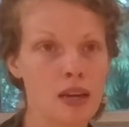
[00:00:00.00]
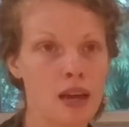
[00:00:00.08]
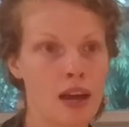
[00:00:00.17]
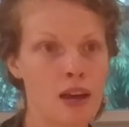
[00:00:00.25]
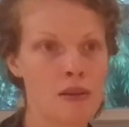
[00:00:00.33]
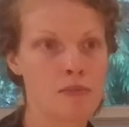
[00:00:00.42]

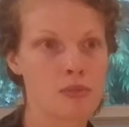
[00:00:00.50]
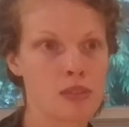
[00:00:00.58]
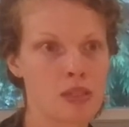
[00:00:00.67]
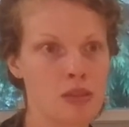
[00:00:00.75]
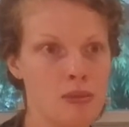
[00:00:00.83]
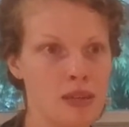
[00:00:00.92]

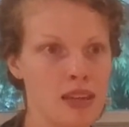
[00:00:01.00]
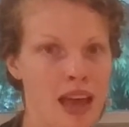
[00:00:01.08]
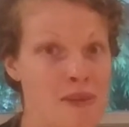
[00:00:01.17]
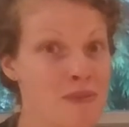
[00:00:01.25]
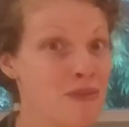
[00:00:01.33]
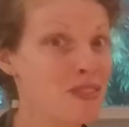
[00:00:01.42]
to be
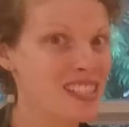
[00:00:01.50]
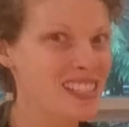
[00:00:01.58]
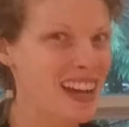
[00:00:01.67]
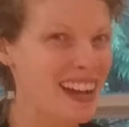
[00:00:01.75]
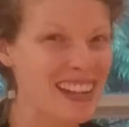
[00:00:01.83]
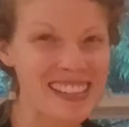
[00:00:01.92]

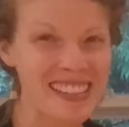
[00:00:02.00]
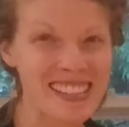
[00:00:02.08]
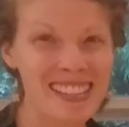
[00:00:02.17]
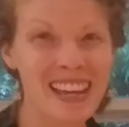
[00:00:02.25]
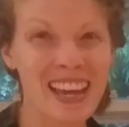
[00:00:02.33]
emphasized.